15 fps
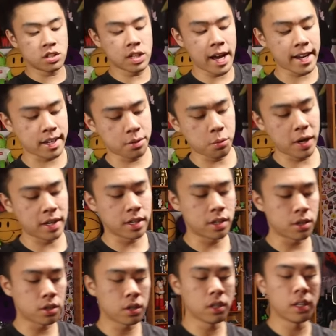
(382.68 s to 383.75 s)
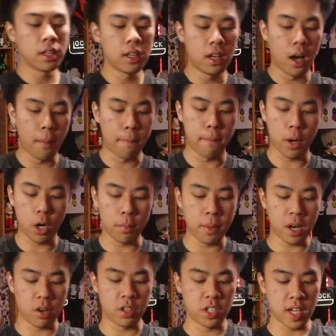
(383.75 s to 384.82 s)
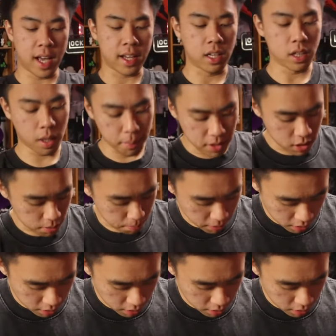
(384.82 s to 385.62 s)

jacket right here, a Burberry jacket. Let me just